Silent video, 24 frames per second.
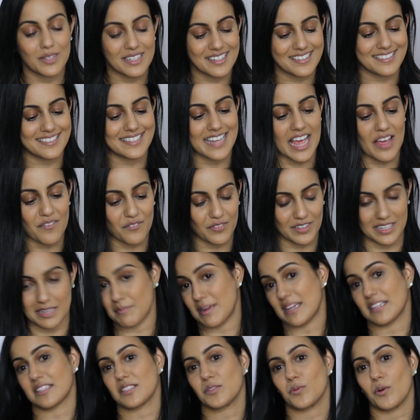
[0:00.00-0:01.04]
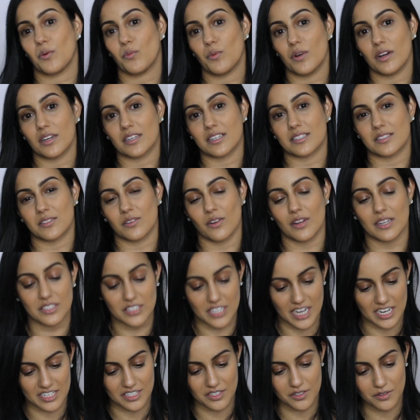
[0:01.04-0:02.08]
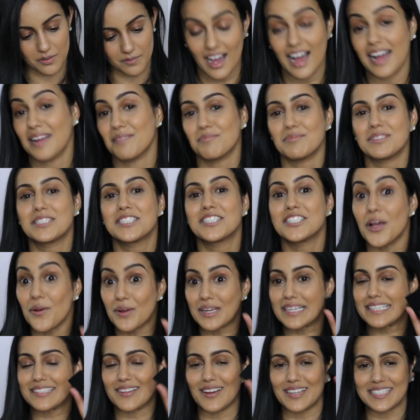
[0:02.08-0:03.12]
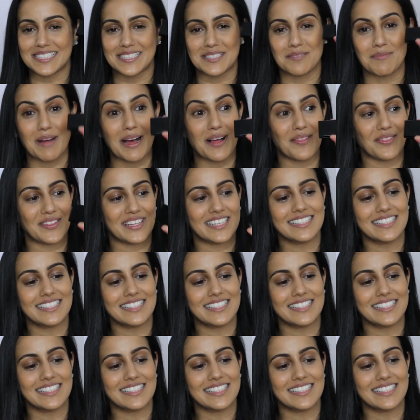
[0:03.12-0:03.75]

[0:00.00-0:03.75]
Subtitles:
You can definitely make this one work as an eyeshadow. I'm so excited about